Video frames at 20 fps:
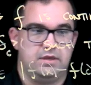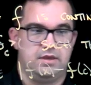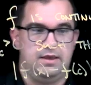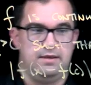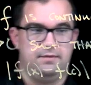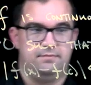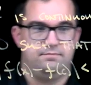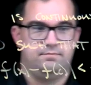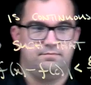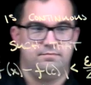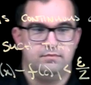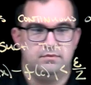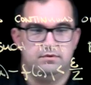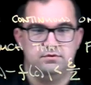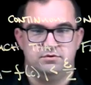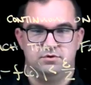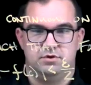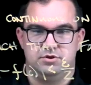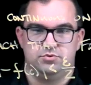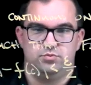Okay.
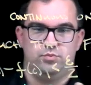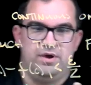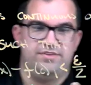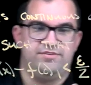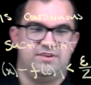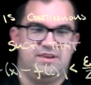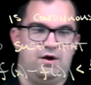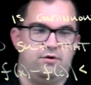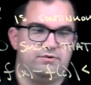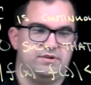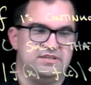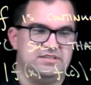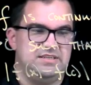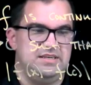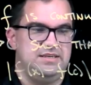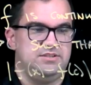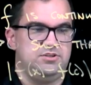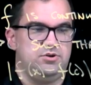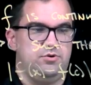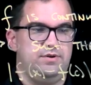So it's width delta
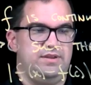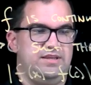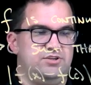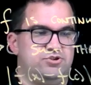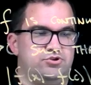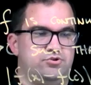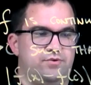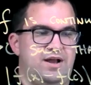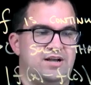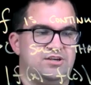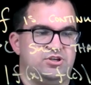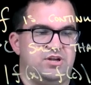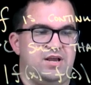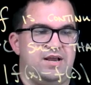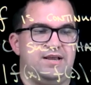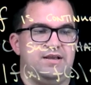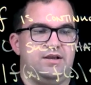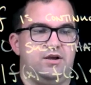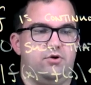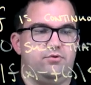C, so in each direction
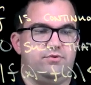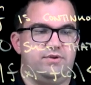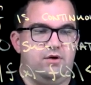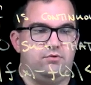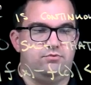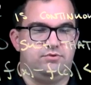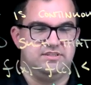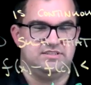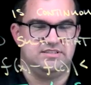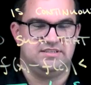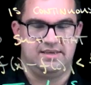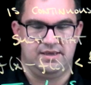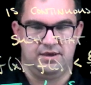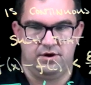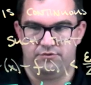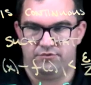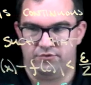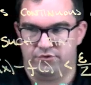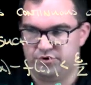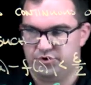I can go delta C
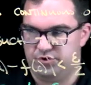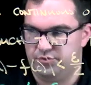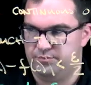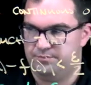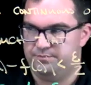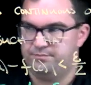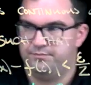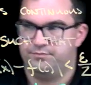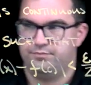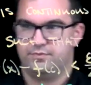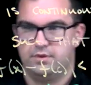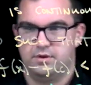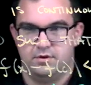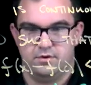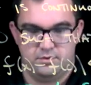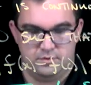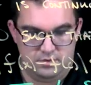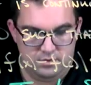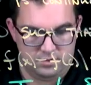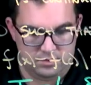over 2.
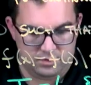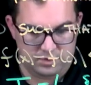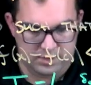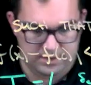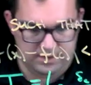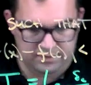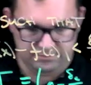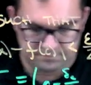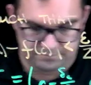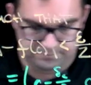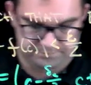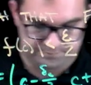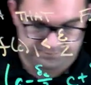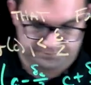Okay.